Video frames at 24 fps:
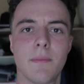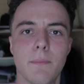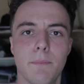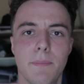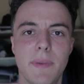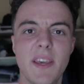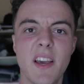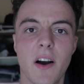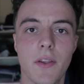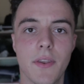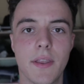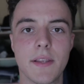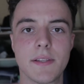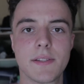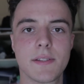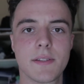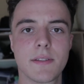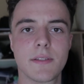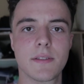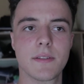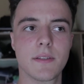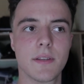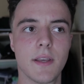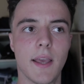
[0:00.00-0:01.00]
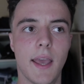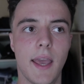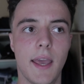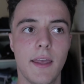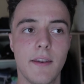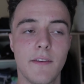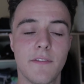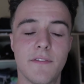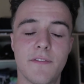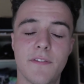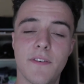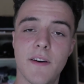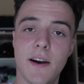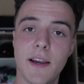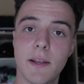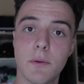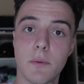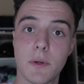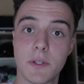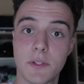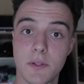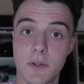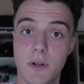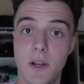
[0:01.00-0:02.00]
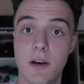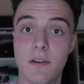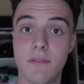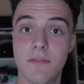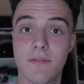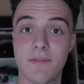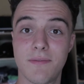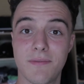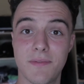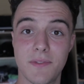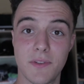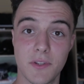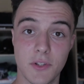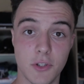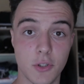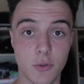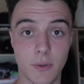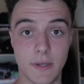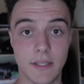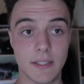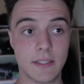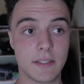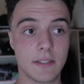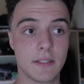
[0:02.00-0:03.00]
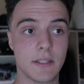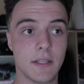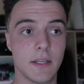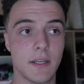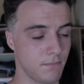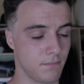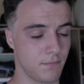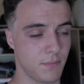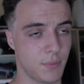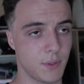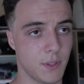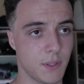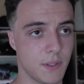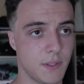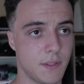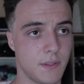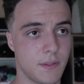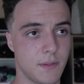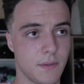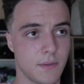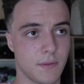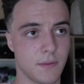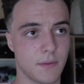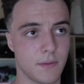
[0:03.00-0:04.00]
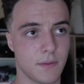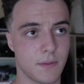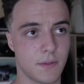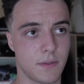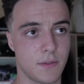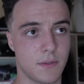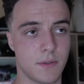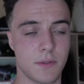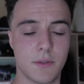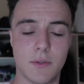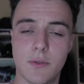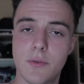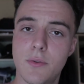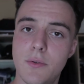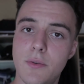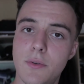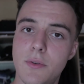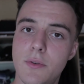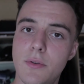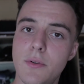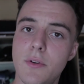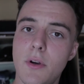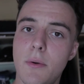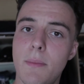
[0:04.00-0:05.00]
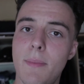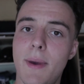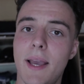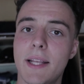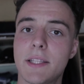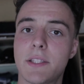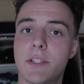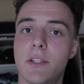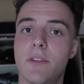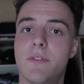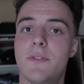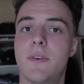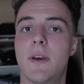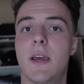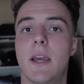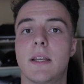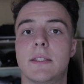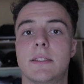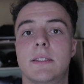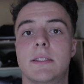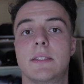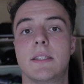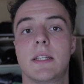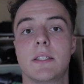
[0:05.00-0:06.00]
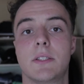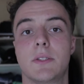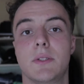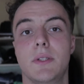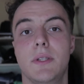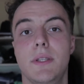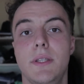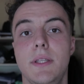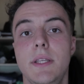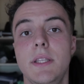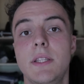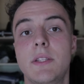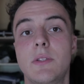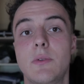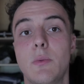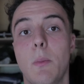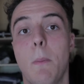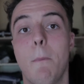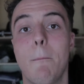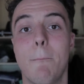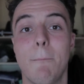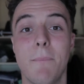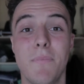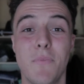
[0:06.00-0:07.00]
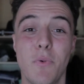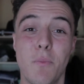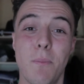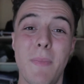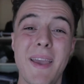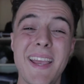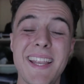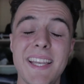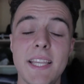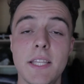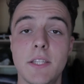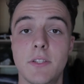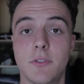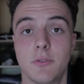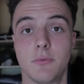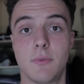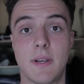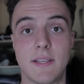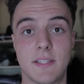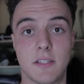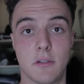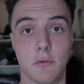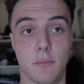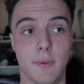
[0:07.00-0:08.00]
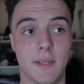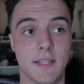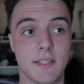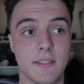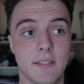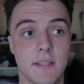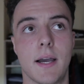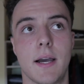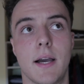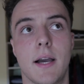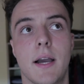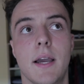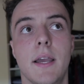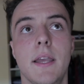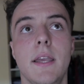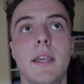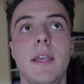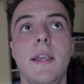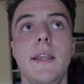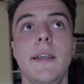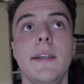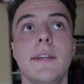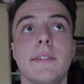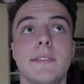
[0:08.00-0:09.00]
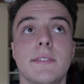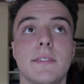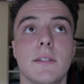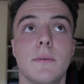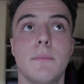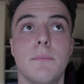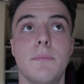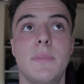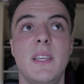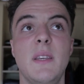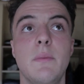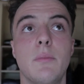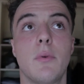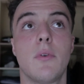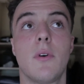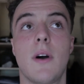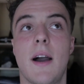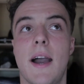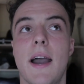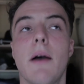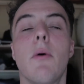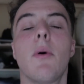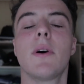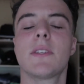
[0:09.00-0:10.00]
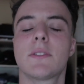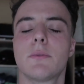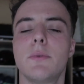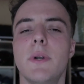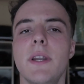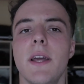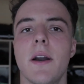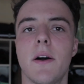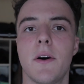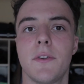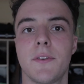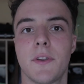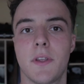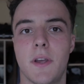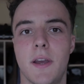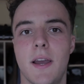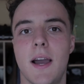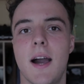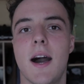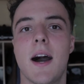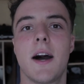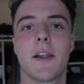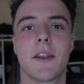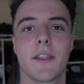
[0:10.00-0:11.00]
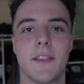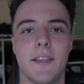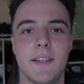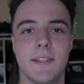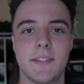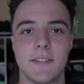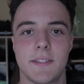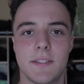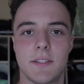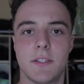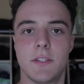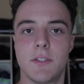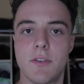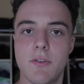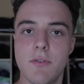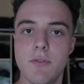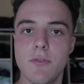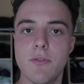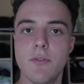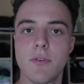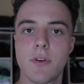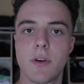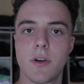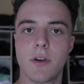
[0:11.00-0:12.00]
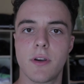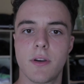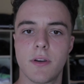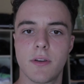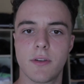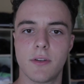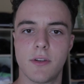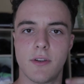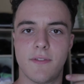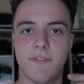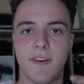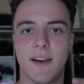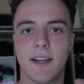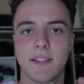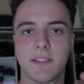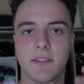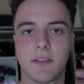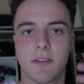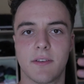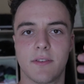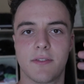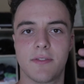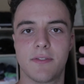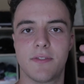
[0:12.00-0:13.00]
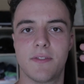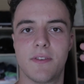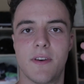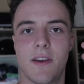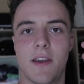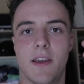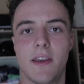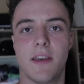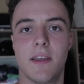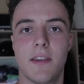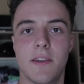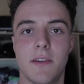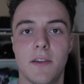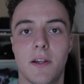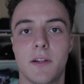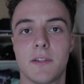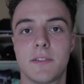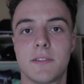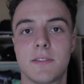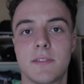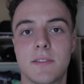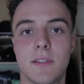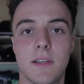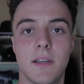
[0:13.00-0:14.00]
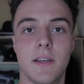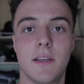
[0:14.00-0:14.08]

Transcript: be honest and find what you love, do it. But to come back to the fact that you may need to rest a bit. I hear some people, I was really out on it too, the fact of not